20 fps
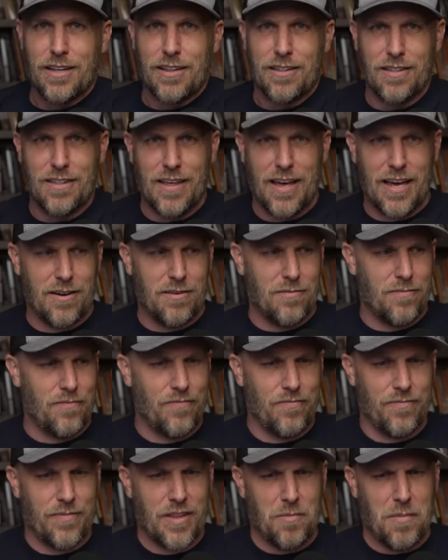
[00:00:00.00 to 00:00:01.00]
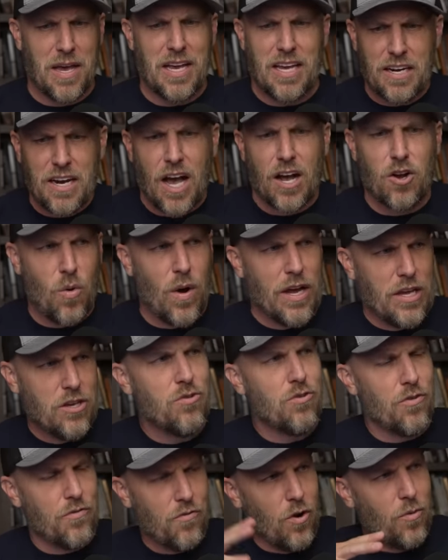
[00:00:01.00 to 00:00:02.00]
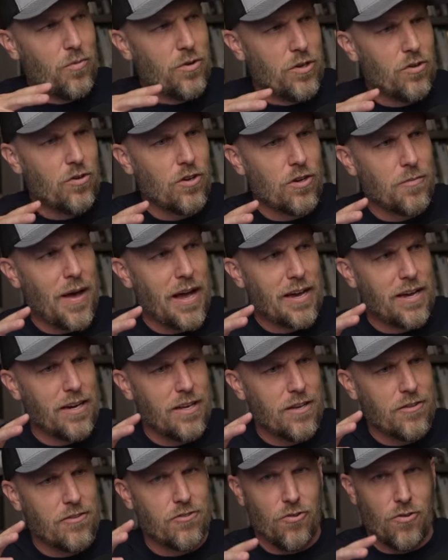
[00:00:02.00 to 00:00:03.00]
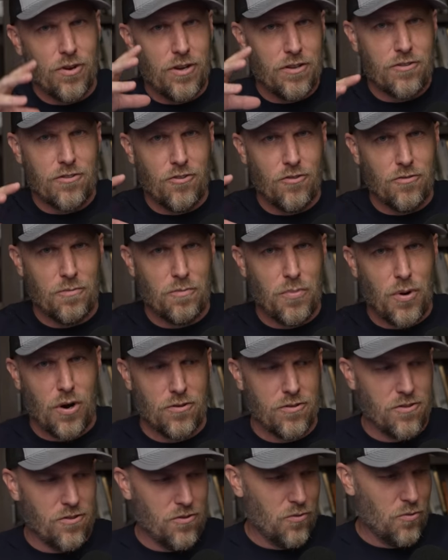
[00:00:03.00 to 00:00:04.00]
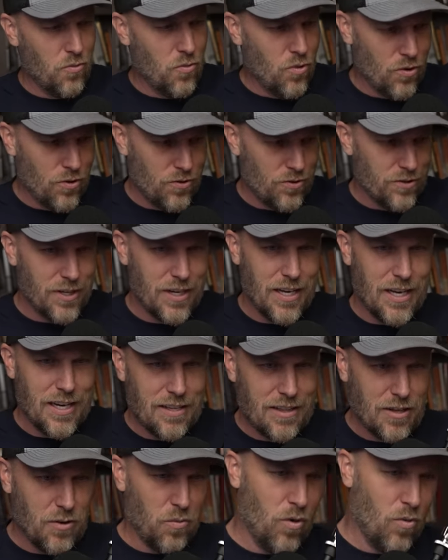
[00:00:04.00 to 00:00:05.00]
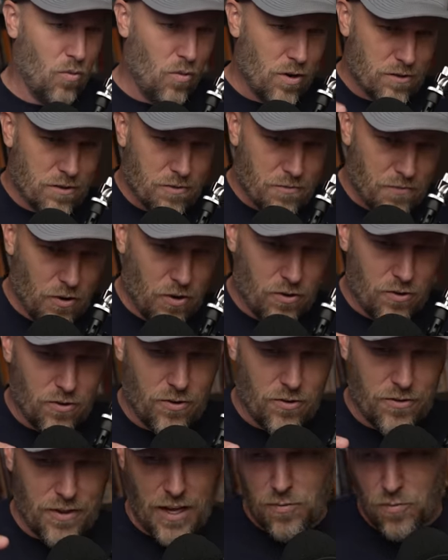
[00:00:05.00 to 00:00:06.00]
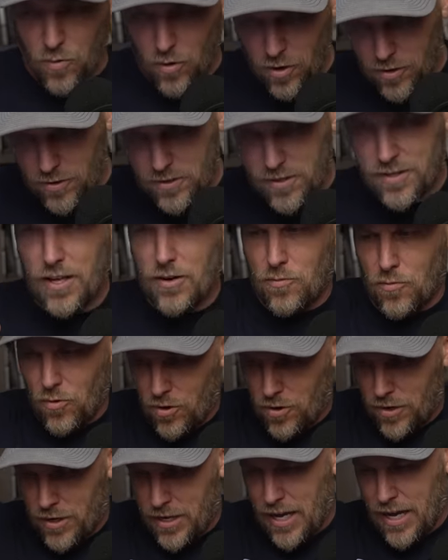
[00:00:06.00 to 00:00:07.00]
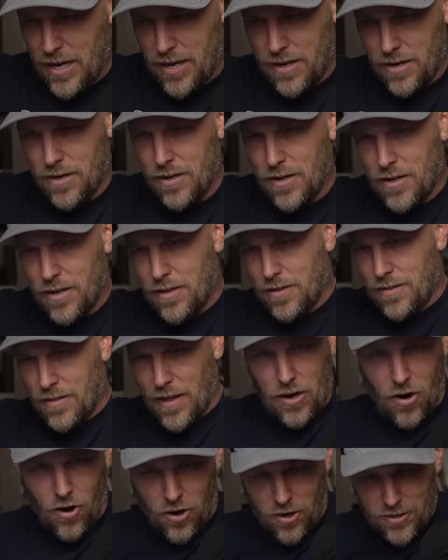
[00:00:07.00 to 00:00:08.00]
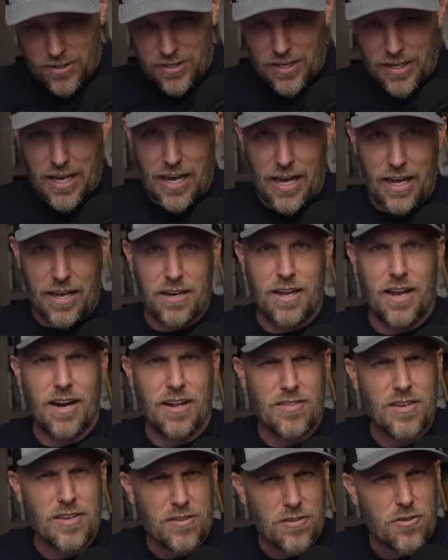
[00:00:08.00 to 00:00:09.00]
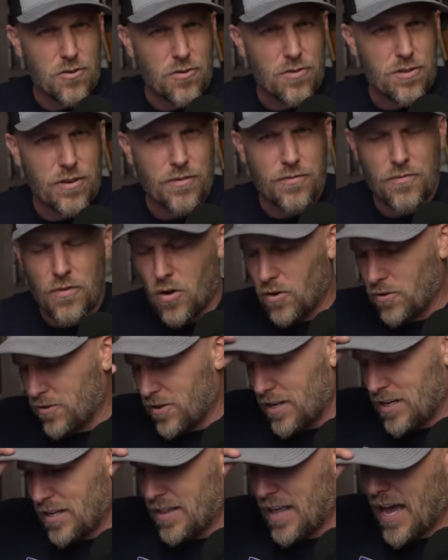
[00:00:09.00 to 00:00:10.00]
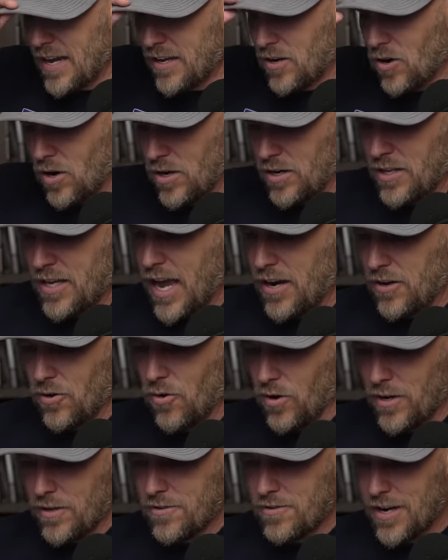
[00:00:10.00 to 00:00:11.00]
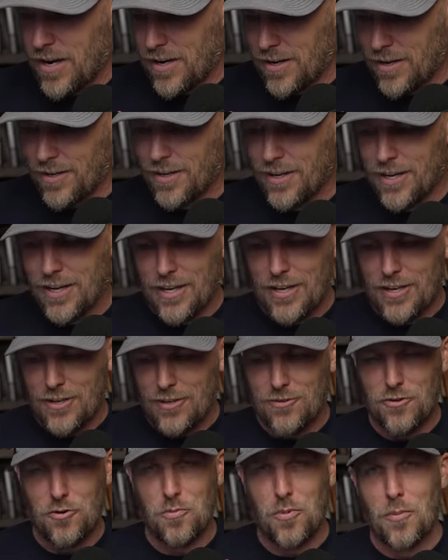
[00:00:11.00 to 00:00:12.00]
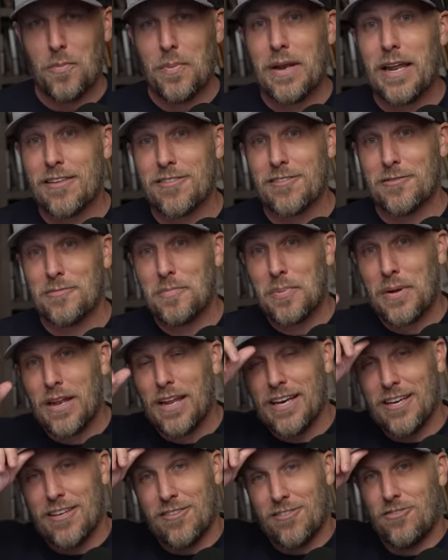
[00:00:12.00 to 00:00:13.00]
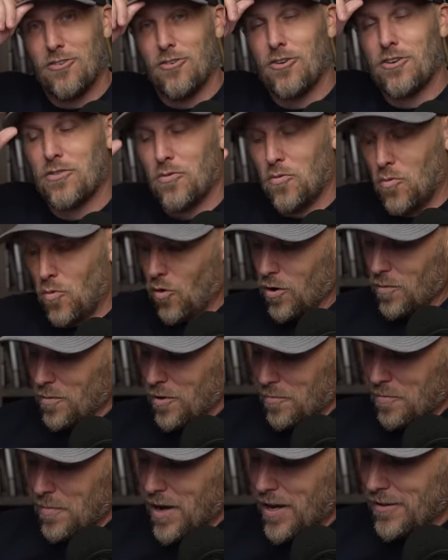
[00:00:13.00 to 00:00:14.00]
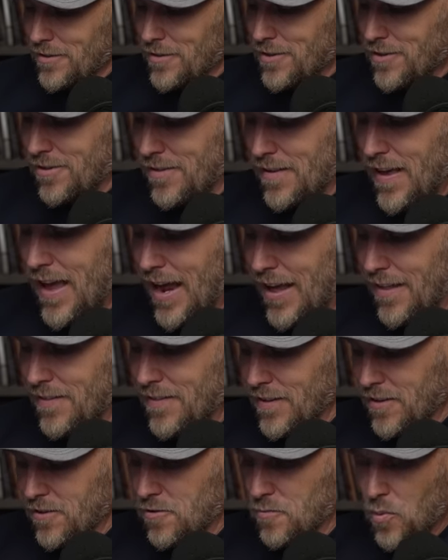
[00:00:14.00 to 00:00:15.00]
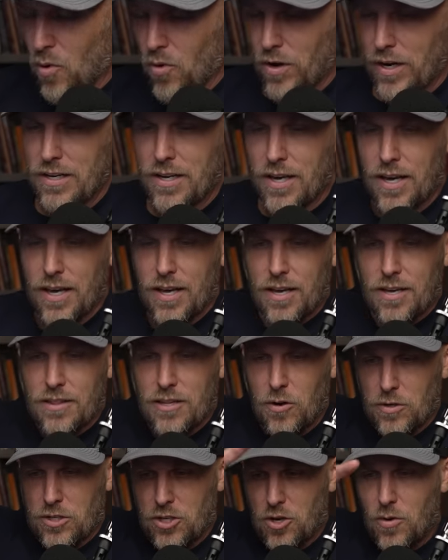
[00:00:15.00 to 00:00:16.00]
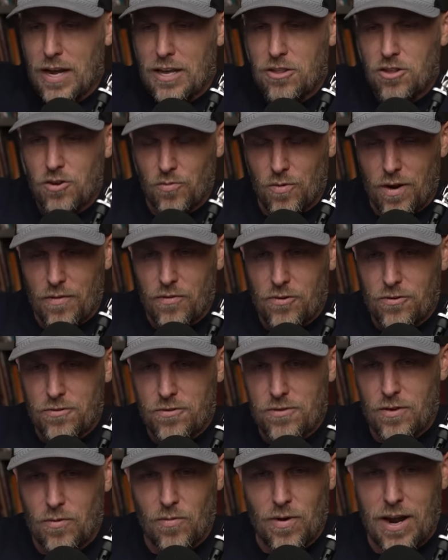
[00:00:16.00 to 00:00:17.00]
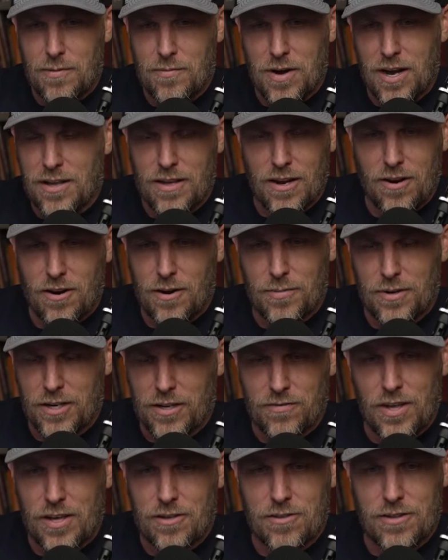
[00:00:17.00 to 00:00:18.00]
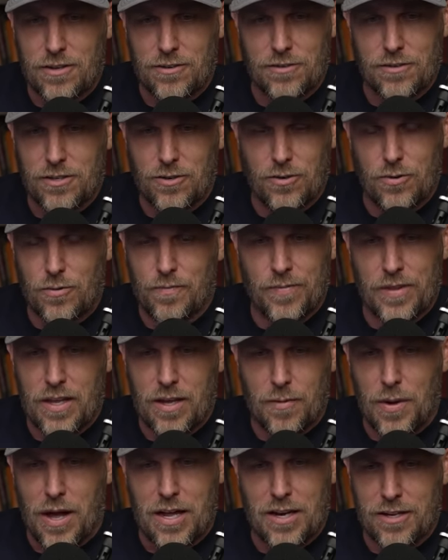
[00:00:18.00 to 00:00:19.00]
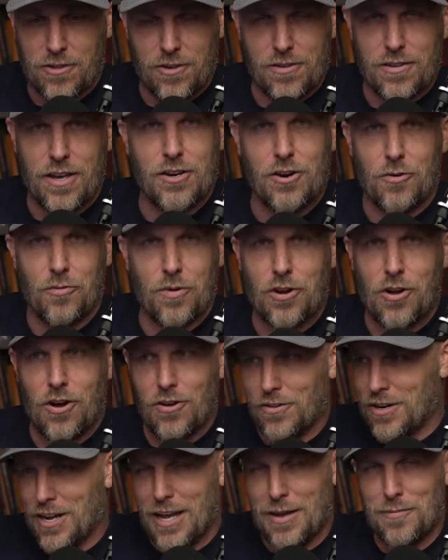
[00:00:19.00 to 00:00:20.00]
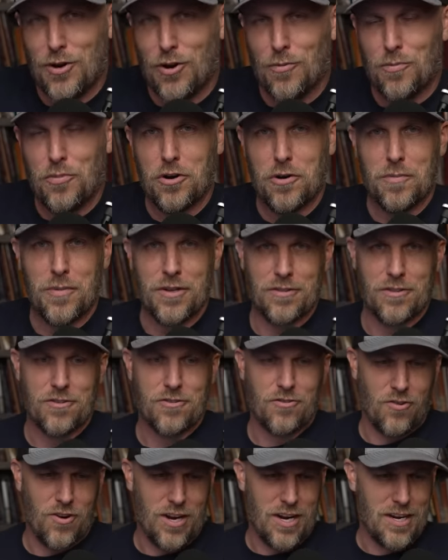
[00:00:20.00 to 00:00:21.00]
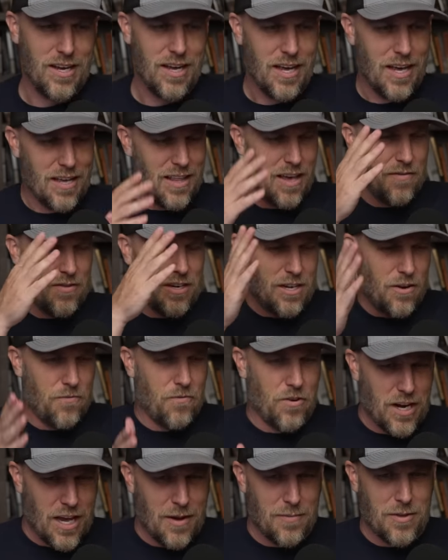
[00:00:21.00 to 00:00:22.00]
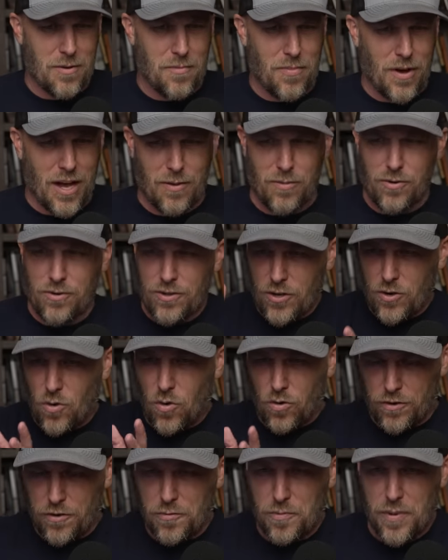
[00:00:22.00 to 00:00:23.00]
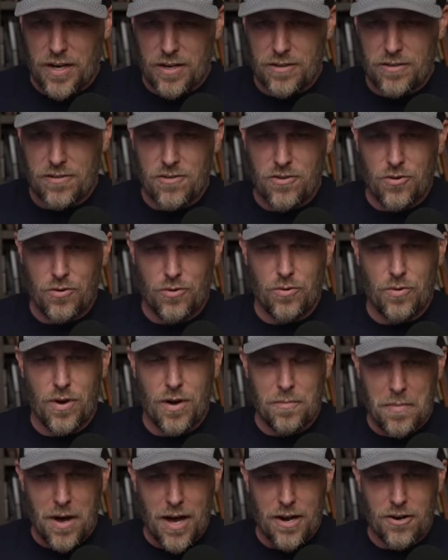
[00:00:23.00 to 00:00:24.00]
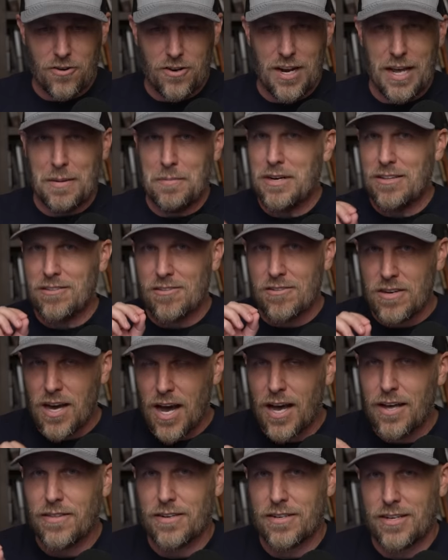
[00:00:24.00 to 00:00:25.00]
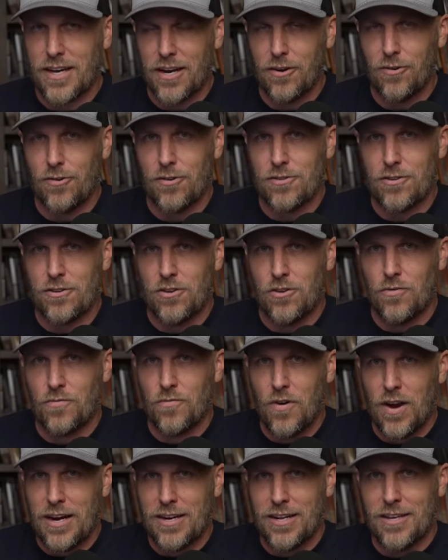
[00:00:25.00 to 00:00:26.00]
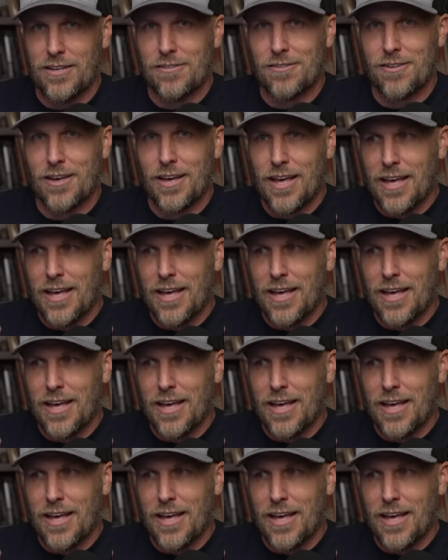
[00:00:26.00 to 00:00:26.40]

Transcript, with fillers: that that make it not quite uniform when you look back at history at certain parts of the world that were once fertile, then weren't, then were again, then aren't again. And I think Susa falls into that category. It's not a, a, super pleasant place during the warmer months at this point. There were two ancient rivers that ran by there. I believe they still do. Apologies, I don't recall the name, but I'll put them on the screen. They have a different name in the Bible that corresponds to a modern name, but it's not the Tigris and Euphrates.